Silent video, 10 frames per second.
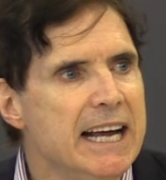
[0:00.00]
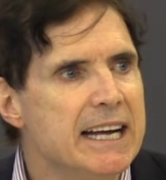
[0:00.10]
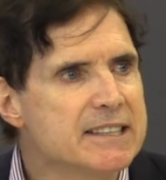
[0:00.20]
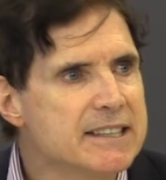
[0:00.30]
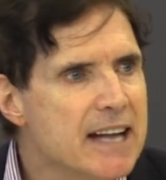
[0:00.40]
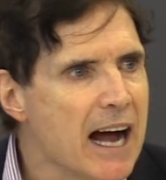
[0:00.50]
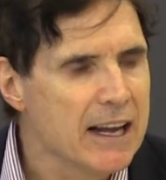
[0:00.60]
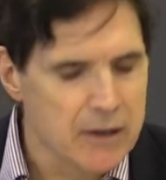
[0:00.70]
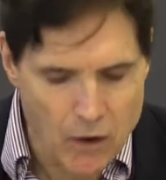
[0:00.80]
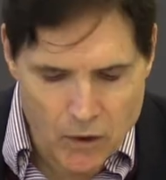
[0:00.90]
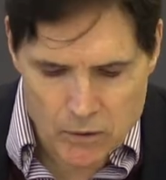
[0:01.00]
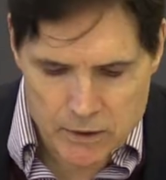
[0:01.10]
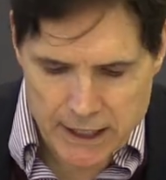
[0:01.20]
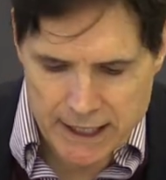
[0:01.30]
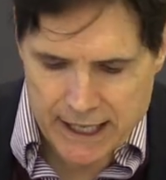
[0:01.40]
It's not
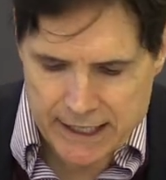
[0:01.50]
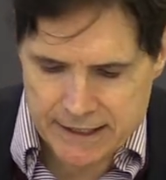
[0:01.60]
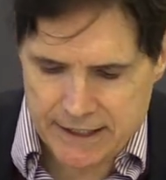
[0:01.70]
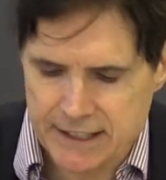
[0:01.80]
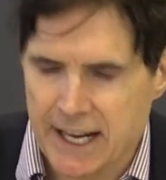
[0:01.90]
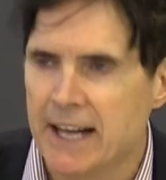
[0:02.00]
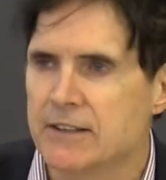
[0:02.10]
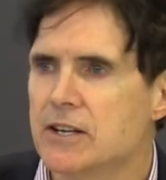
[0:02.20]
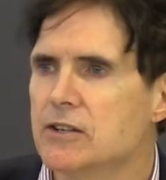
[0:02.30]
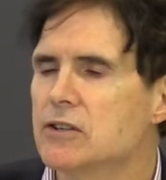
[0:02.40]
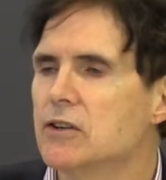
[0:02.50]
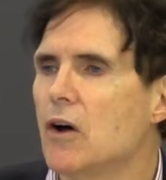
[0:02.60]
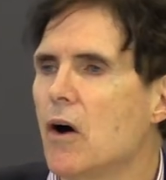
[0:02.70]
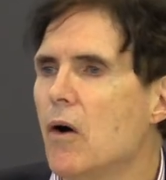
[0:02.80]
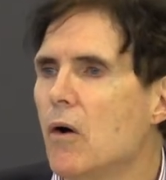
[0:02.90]
only an assent to
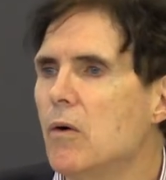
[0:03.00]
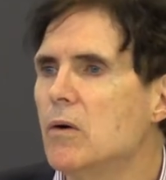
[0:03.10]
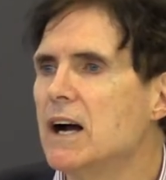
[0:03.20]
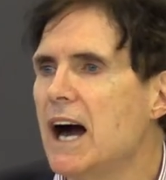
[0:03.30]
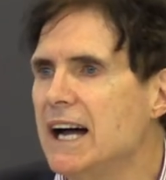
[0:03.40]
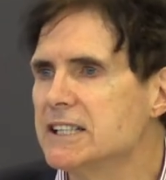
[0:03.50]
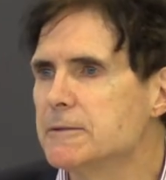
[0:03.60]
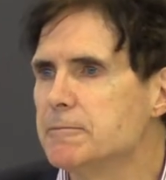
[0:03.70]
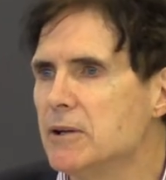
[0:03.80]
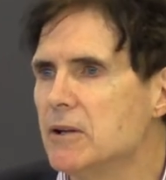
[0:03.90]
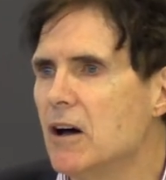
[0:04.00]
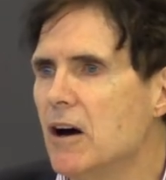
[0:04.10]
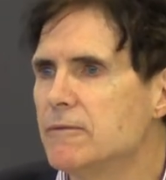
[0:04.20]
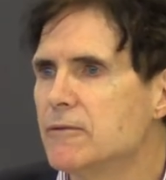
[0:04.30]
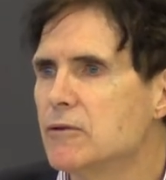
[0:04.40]
the whole gospel of